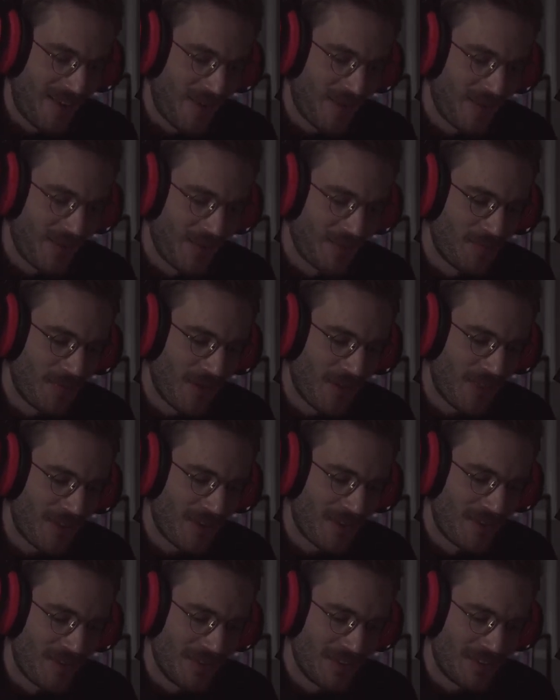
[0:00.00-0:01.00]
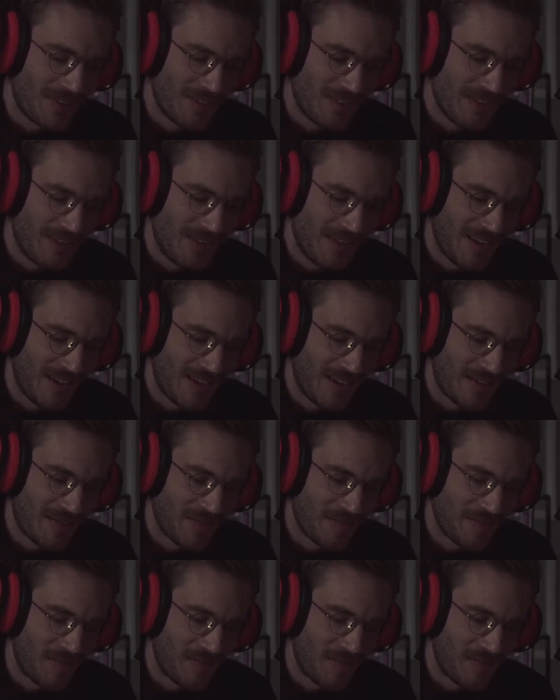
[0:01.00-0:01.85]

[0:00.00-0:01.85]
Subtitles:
I won't bother going to the year